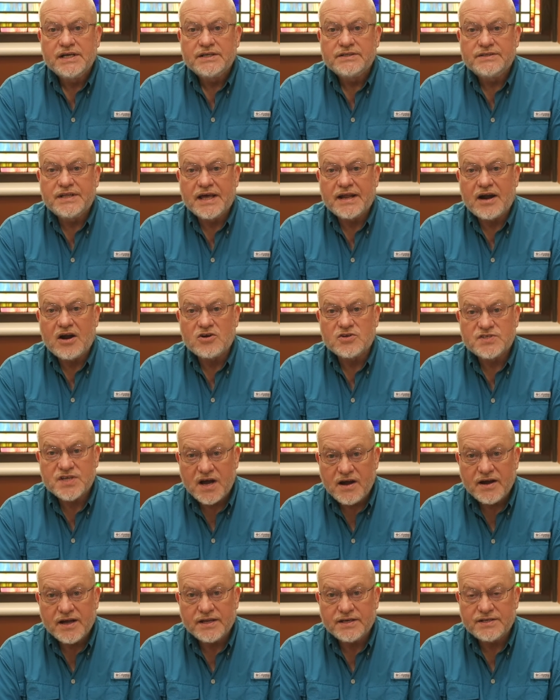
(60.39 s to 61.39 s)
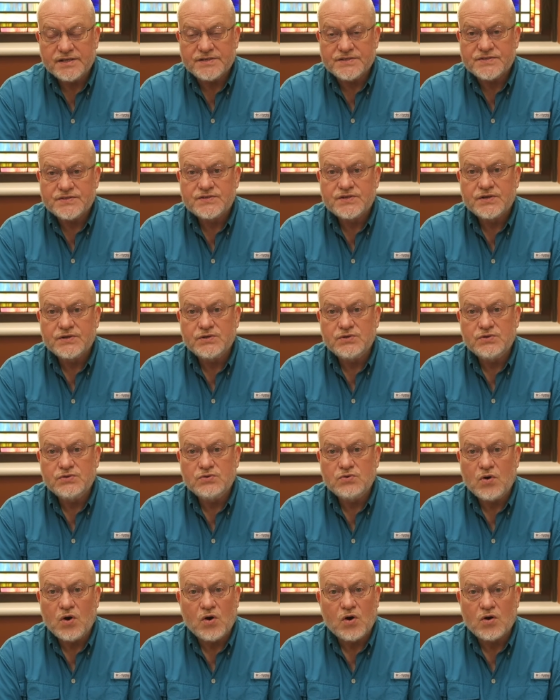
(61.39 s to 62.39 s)
that our scientists
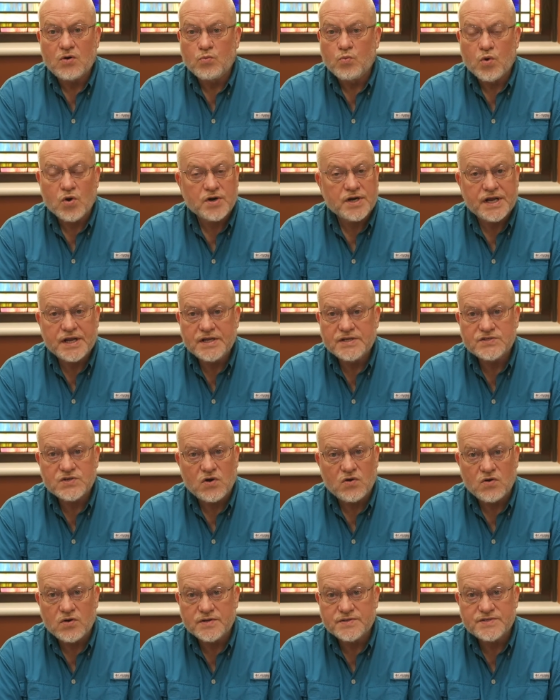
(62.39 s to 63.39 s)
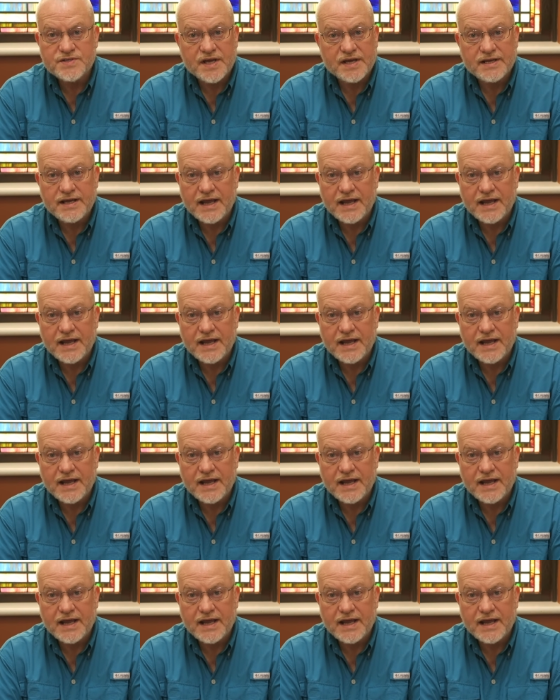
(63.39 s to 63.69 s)
who are working as hard as they